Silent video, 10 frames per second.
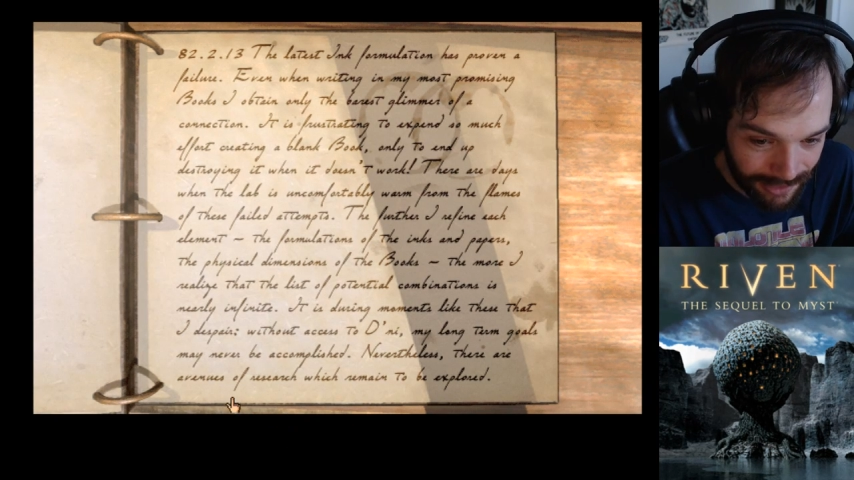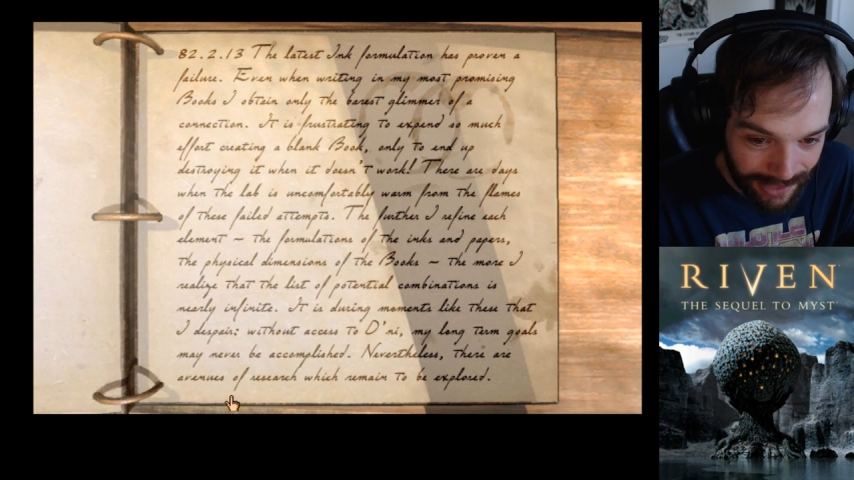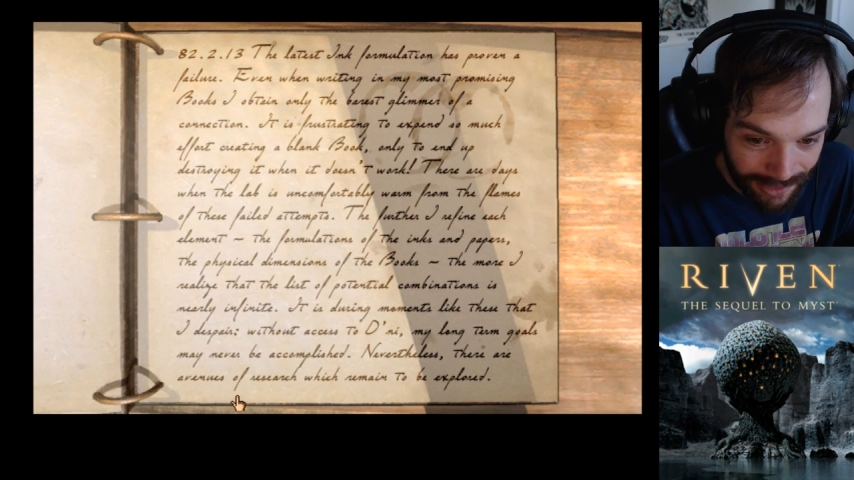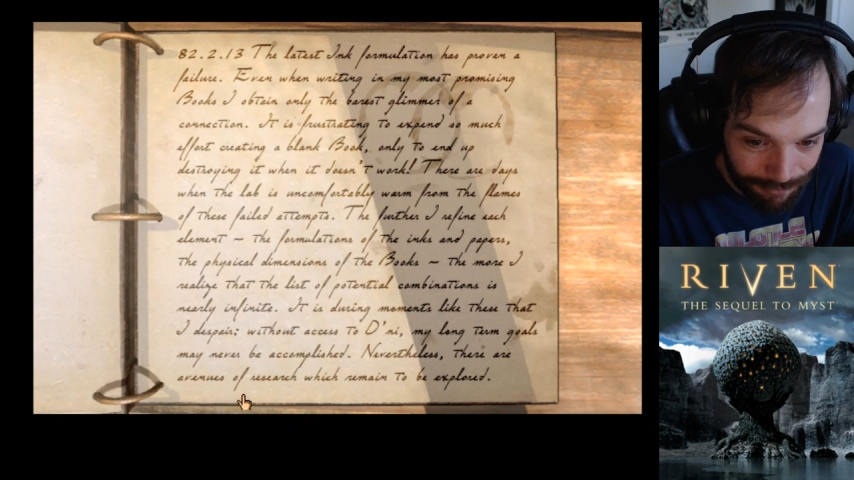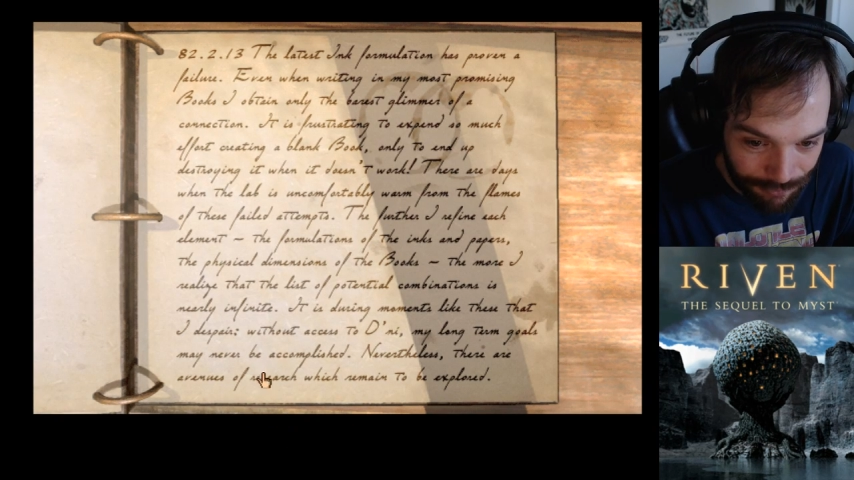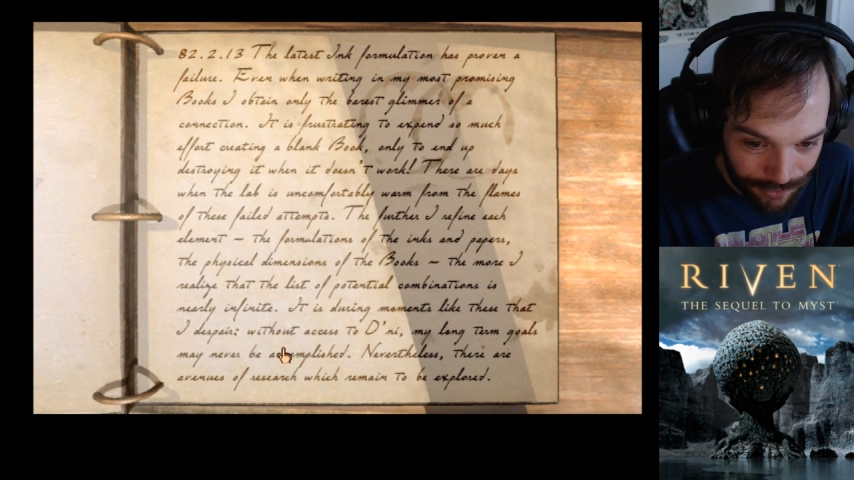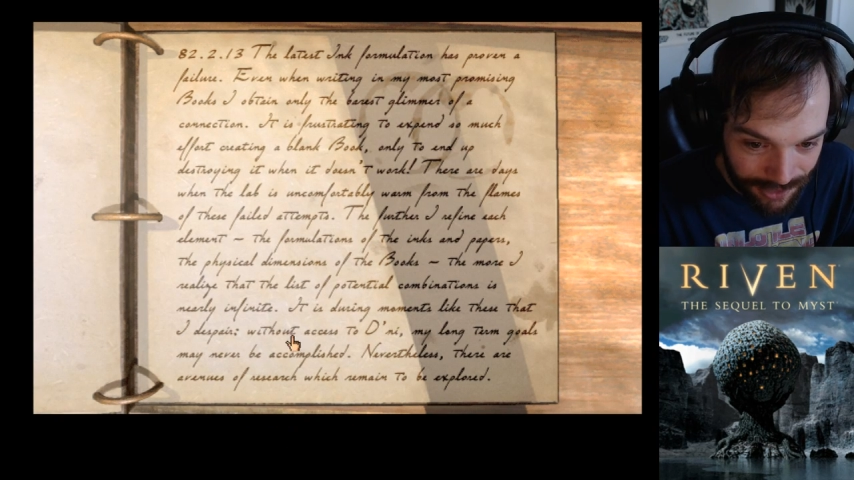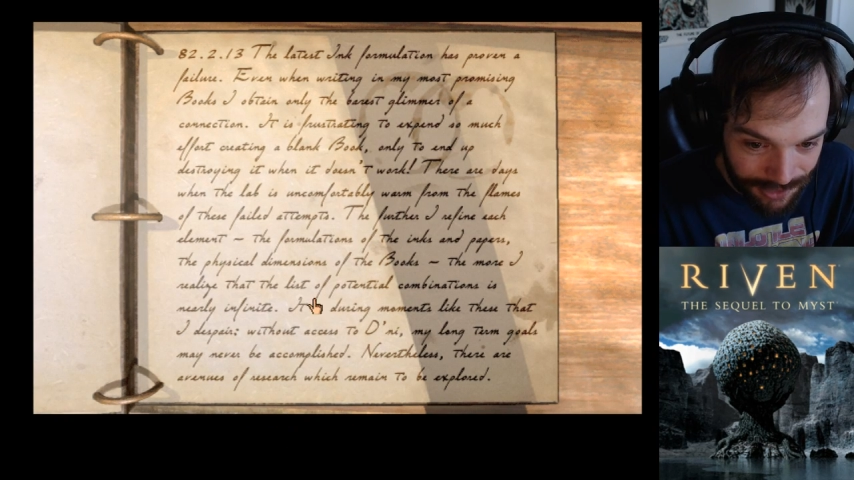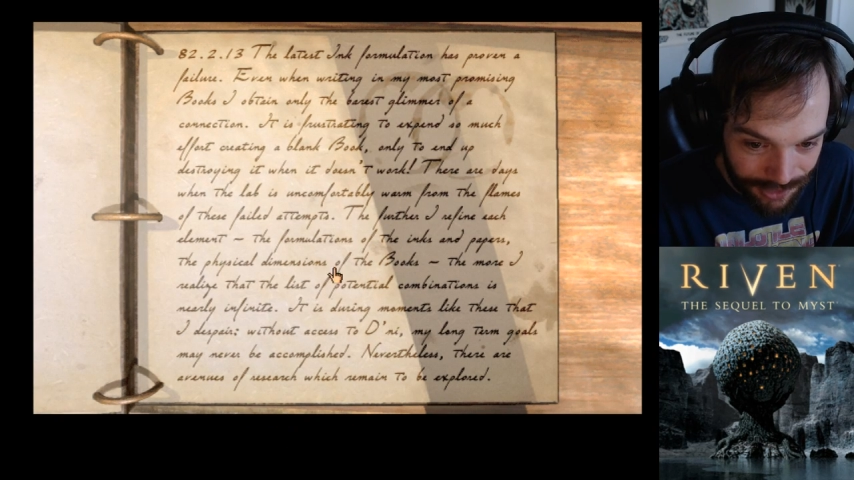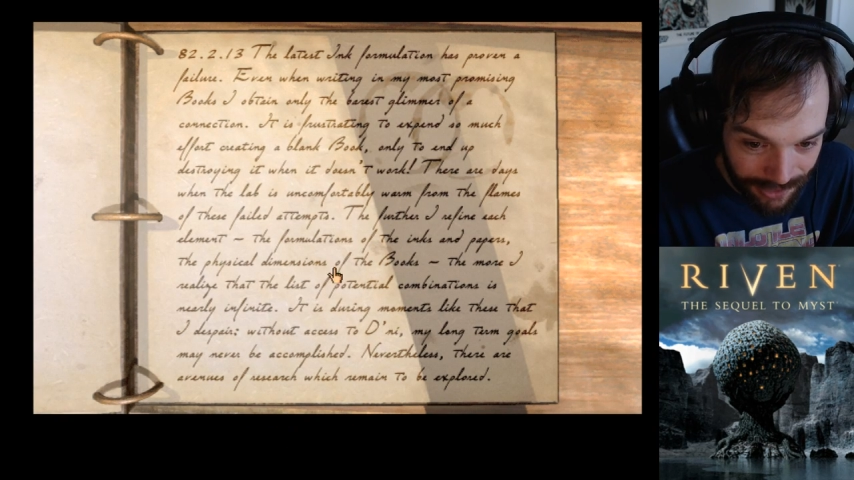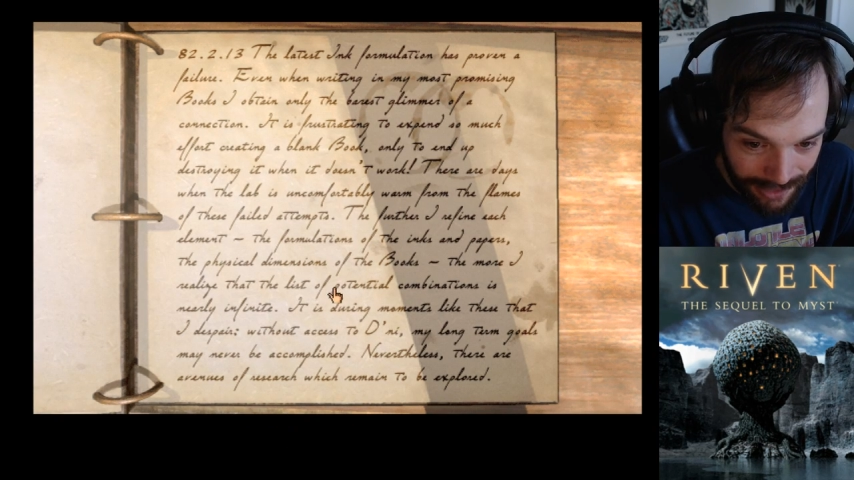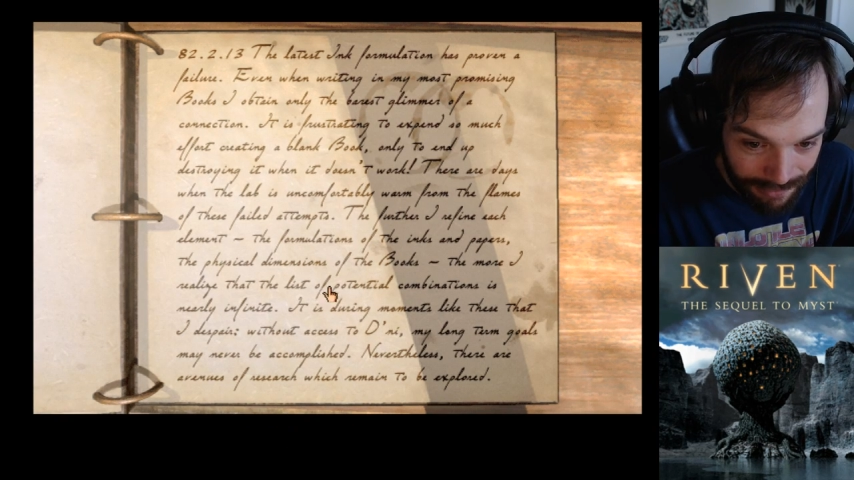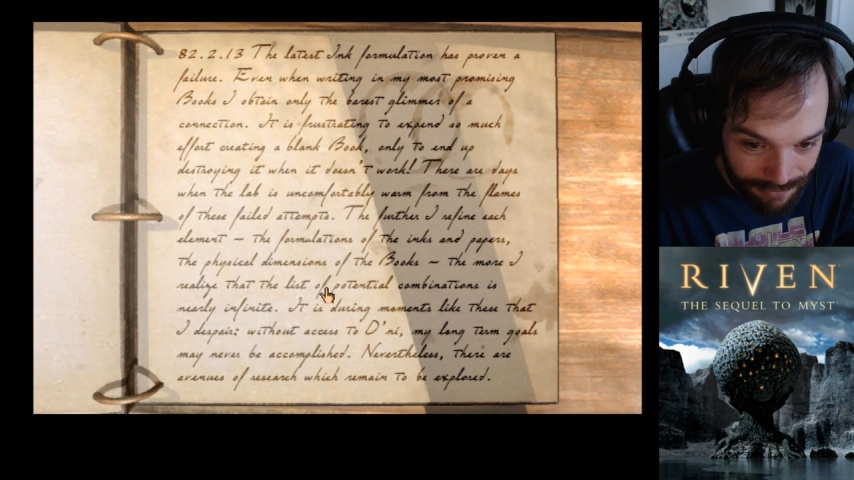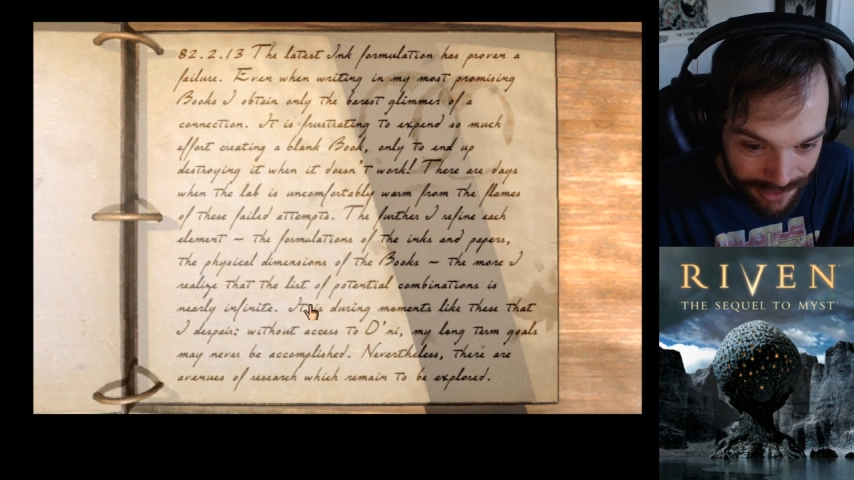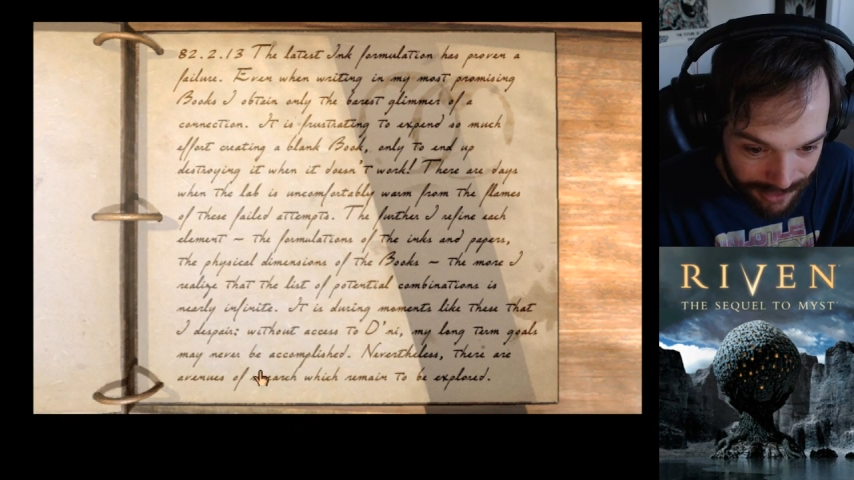Like I'm pretty sure, like
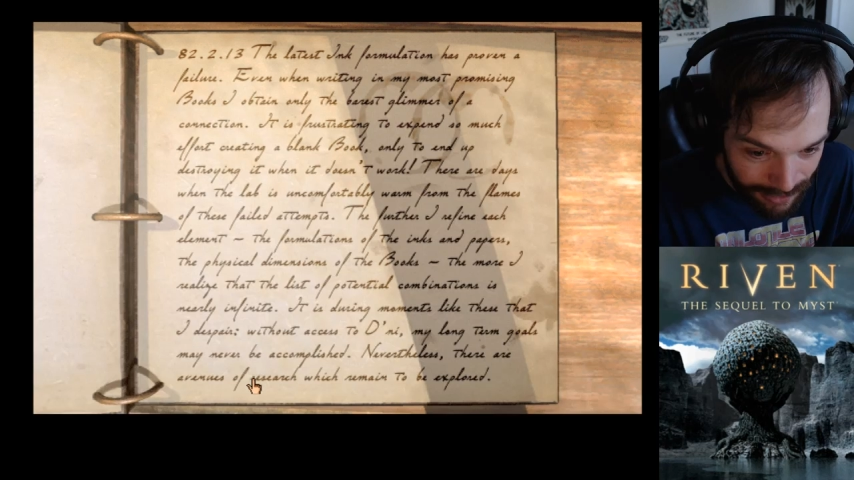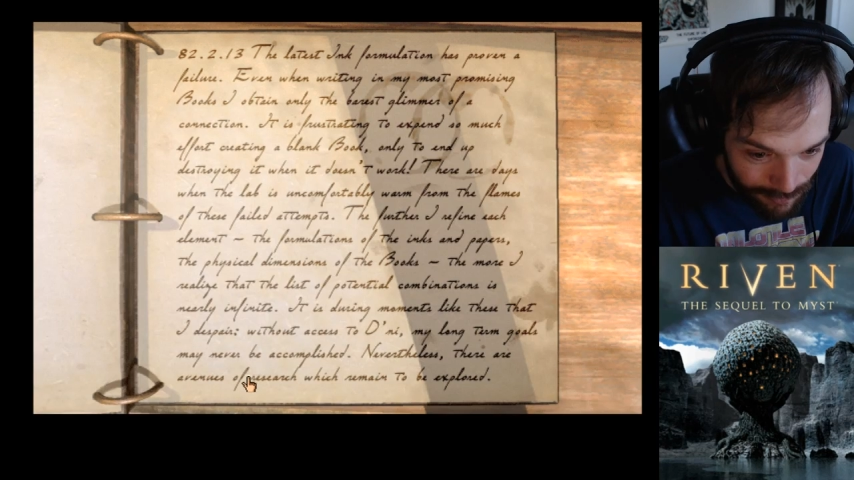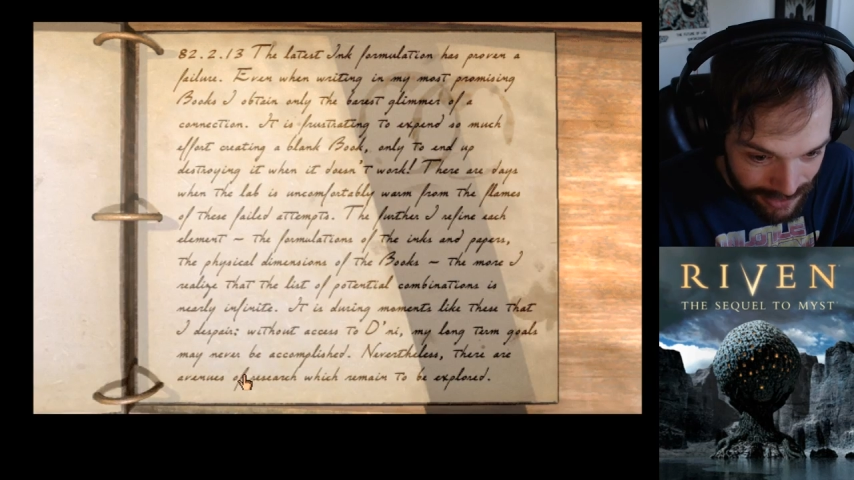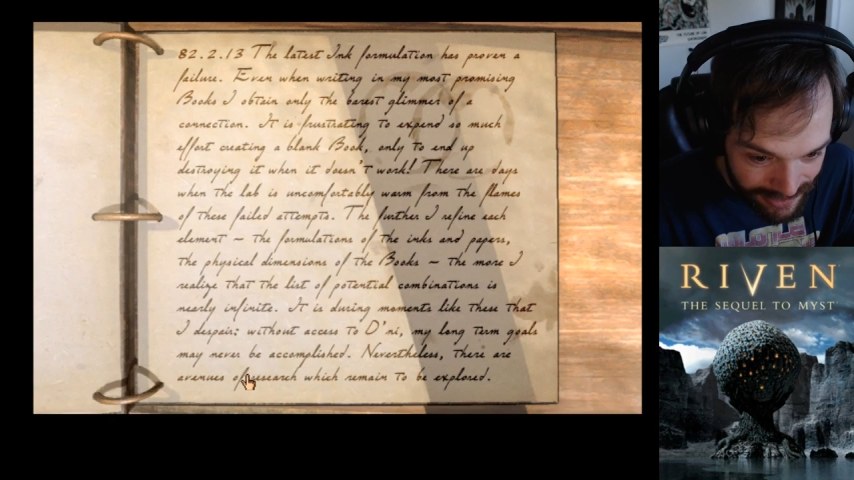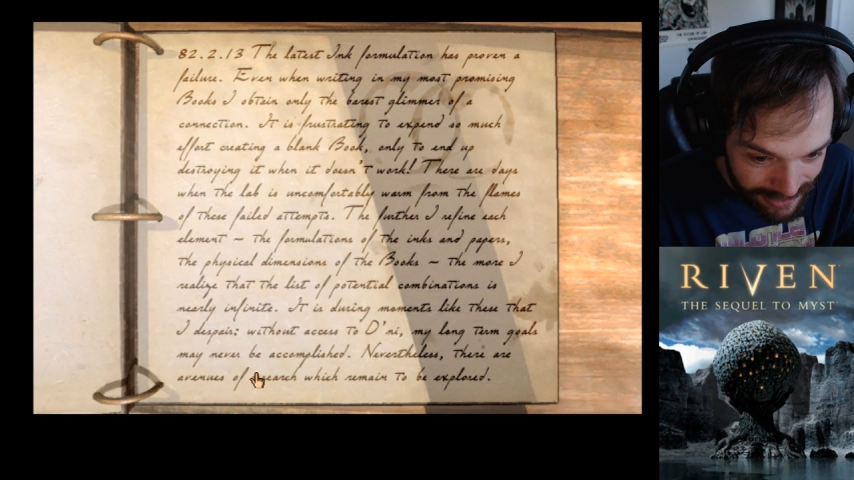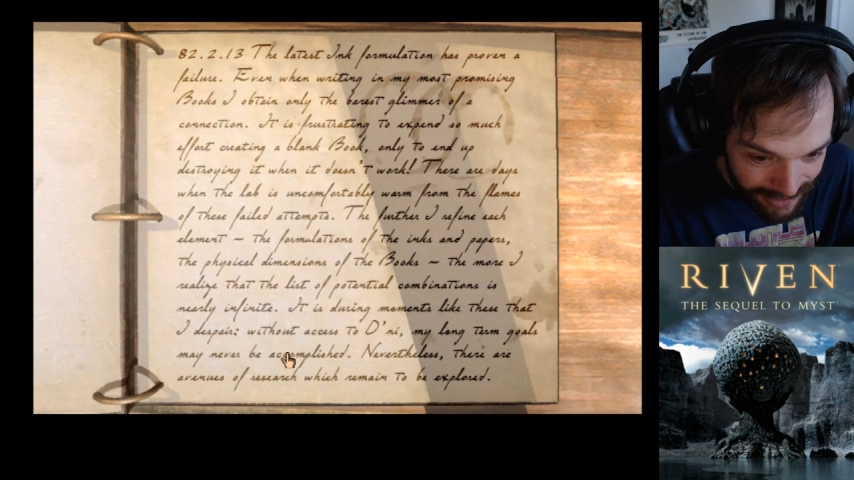every time it's,